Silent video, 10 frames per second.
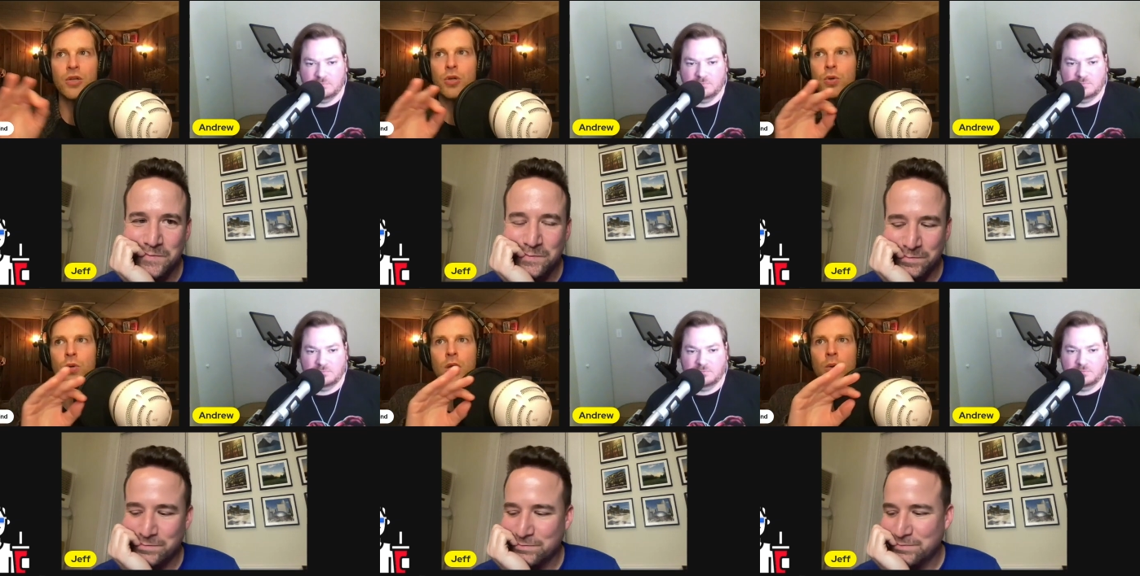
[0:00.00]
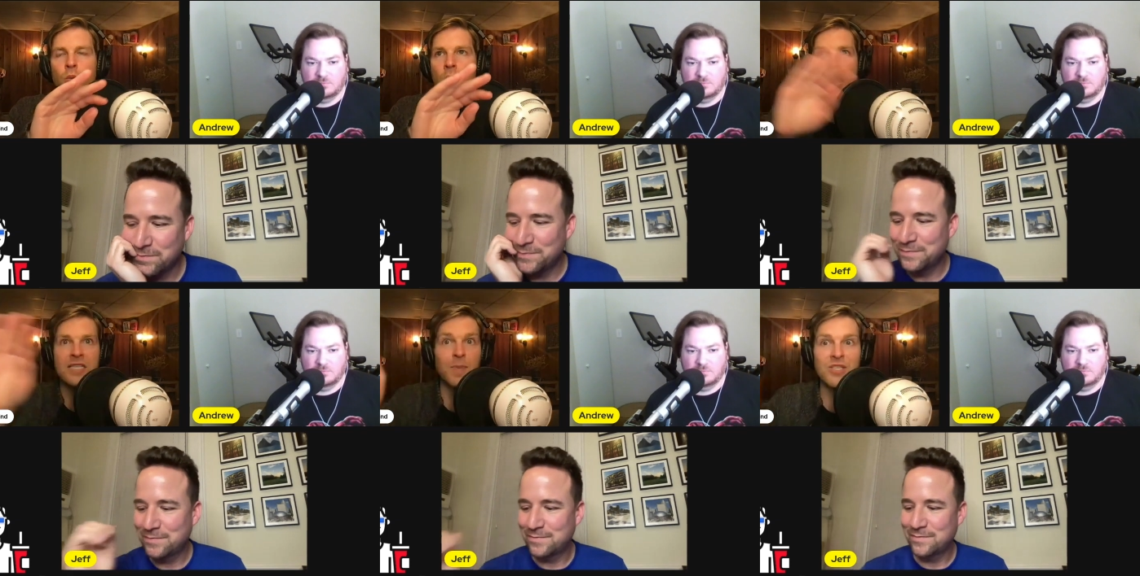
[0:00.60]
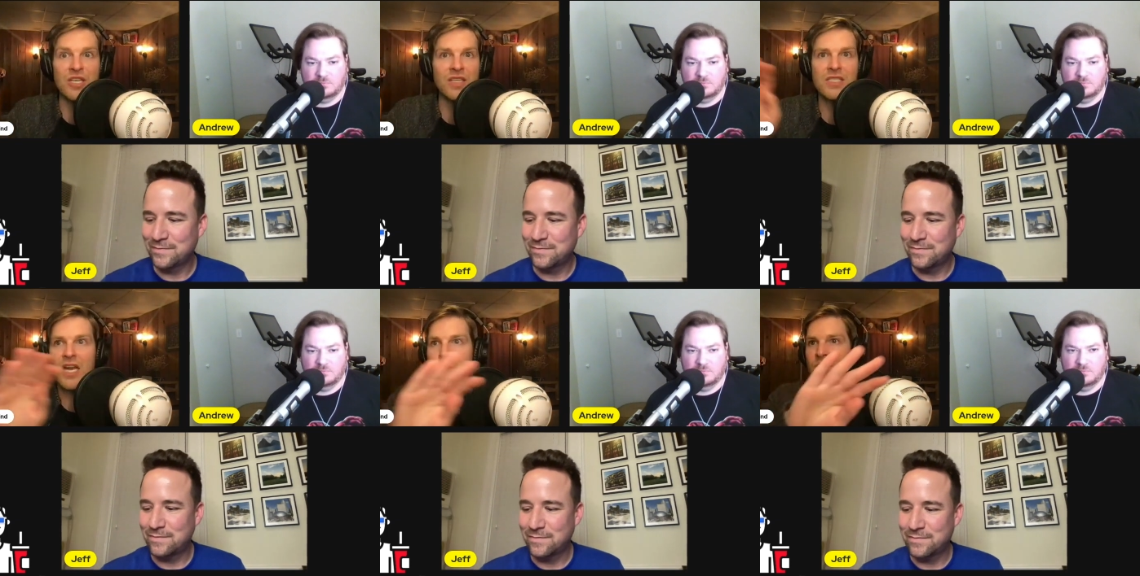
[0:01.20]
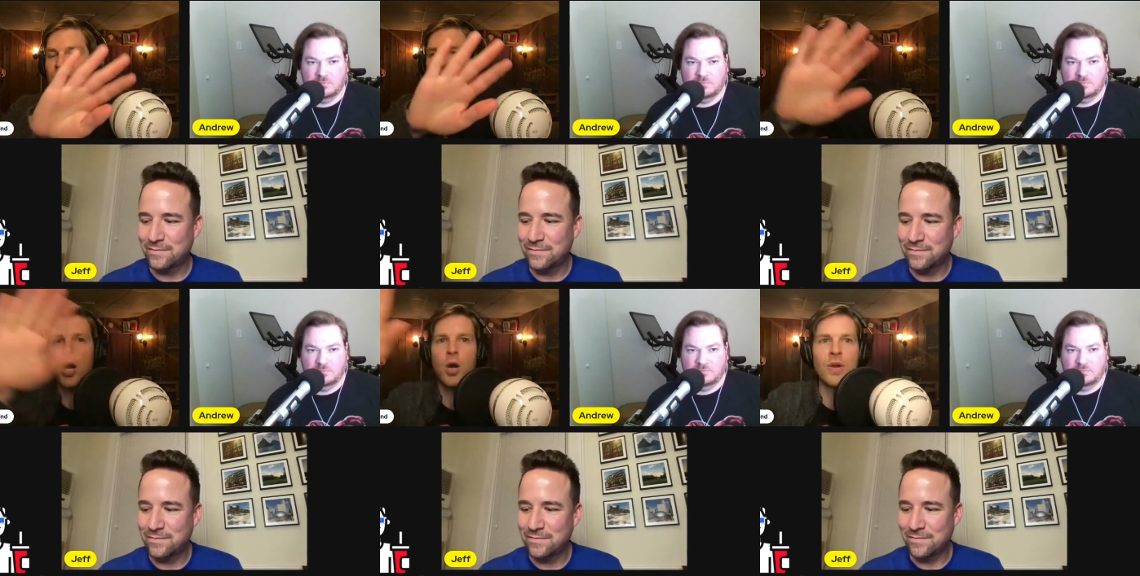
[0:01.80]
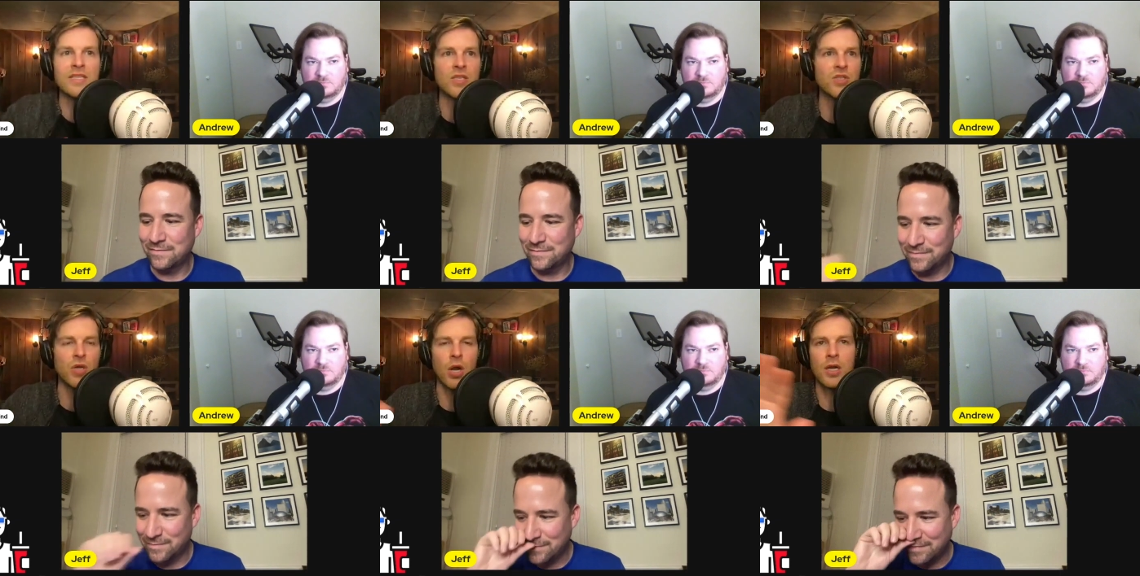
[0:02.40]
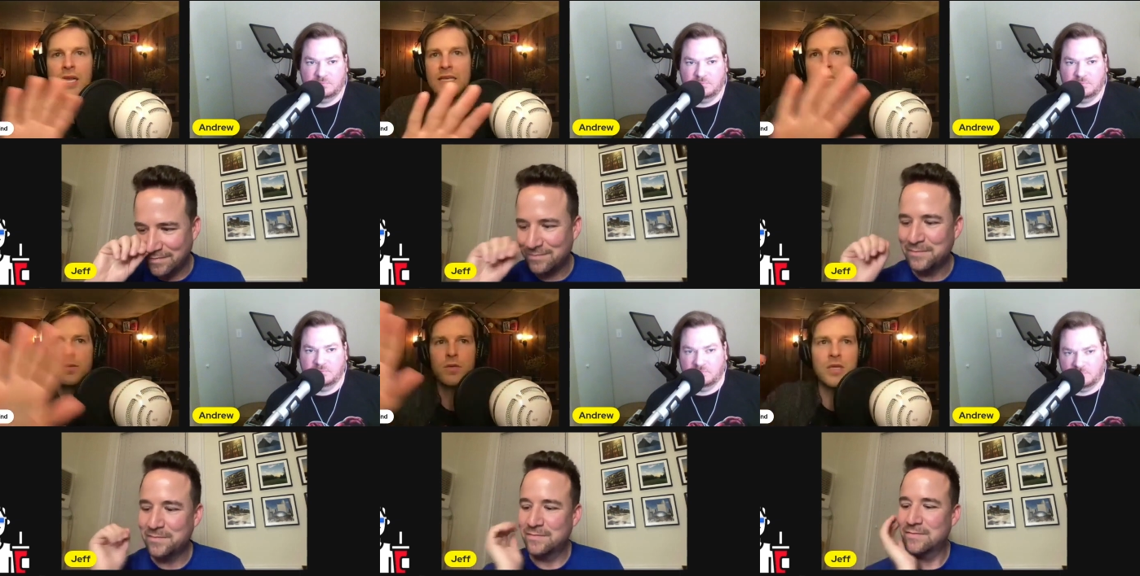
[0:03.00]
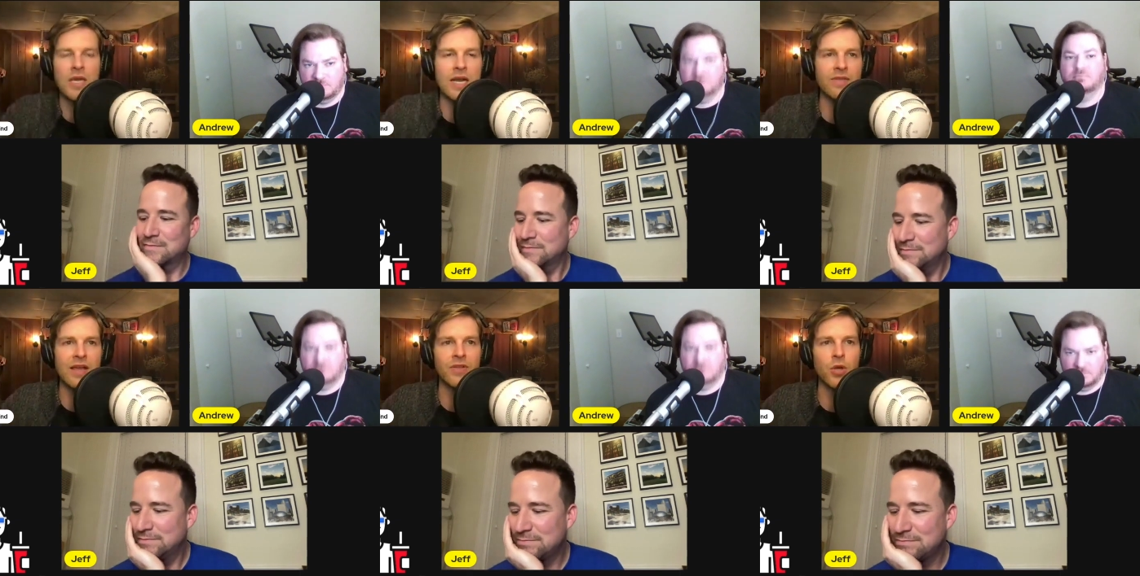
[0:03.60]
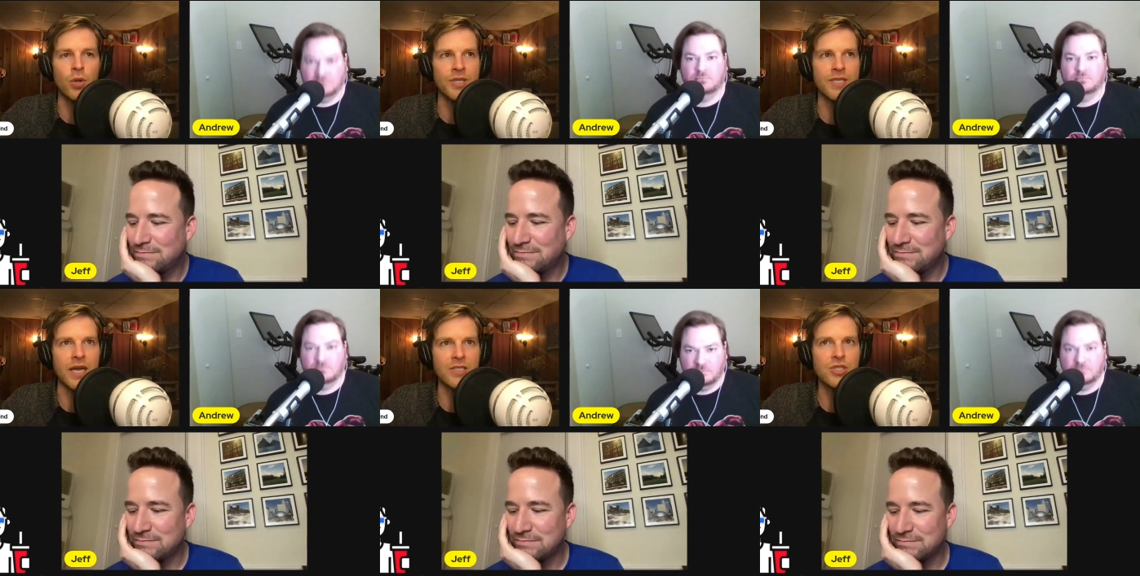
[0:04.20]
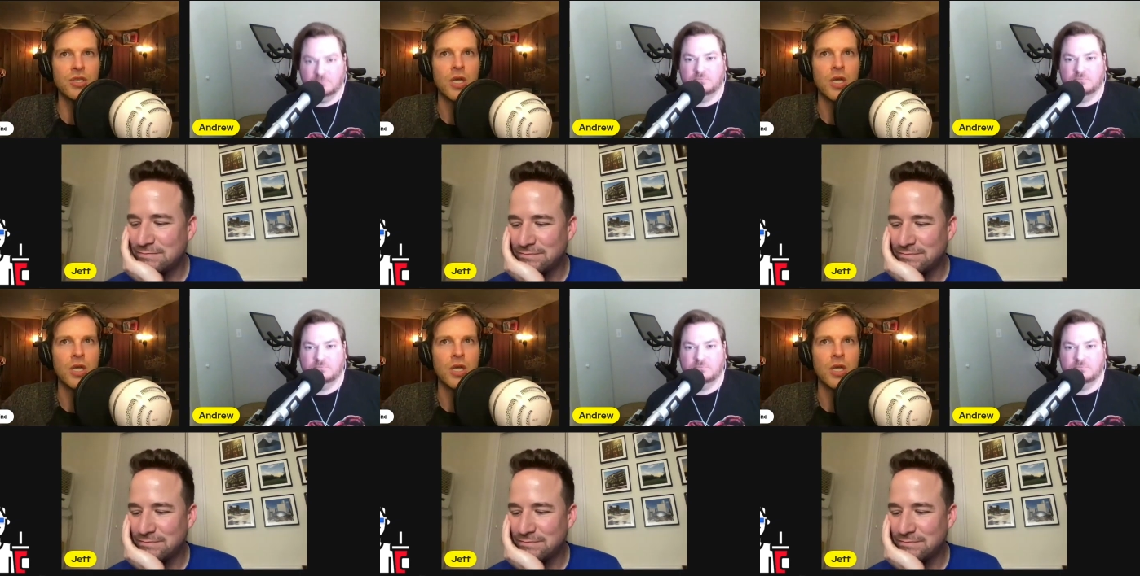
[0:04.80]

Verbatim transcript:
Speaker 1: who, especially at this time, was just always a star. Like he he kind of had the golden touch.